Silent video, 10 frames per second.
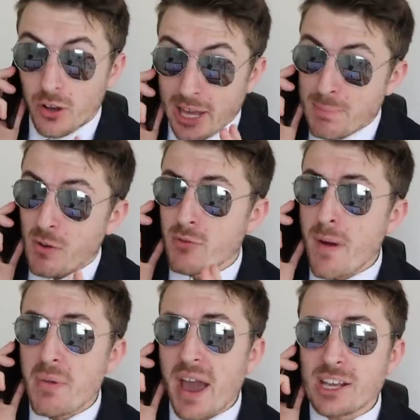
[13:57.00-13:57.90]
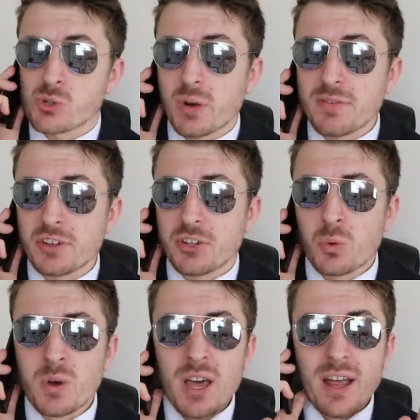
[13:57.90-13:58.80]
Okay, but remember H, whatever you
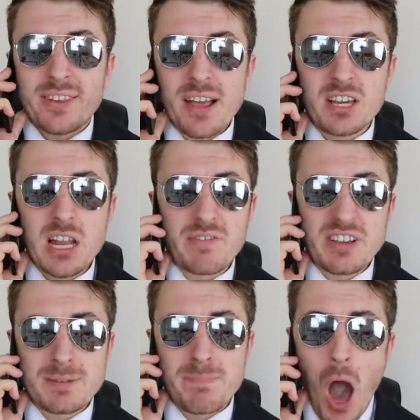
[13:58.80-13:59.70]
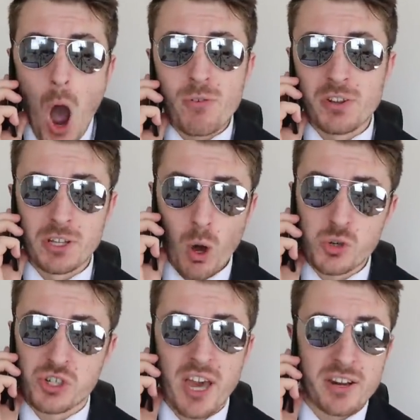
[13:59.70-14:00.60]
do, Daniel Levy is a powerful
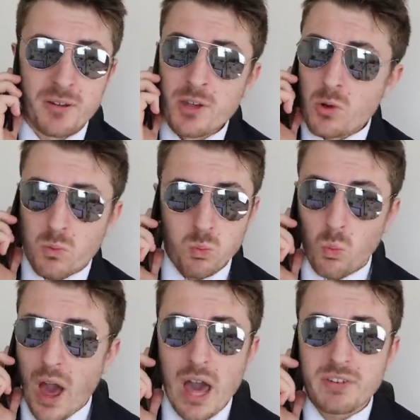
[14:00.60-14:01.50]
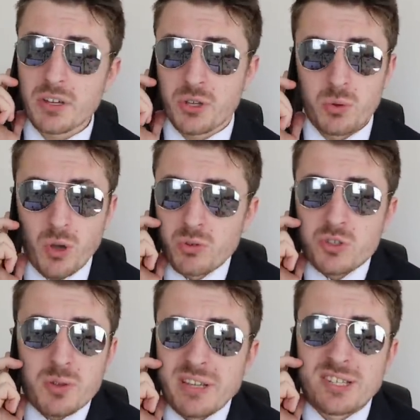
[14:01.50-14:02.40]
negotiator. Whatever you do, don't
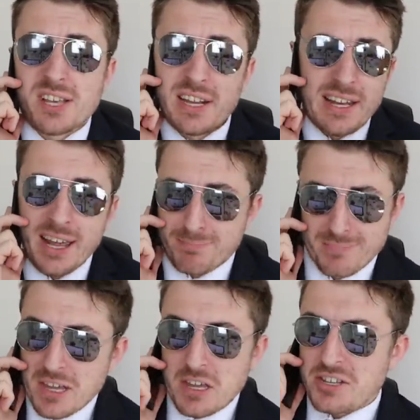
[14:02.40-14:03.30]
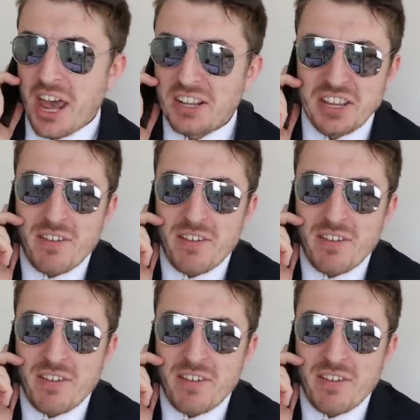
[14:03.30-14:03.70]
do something silly like tell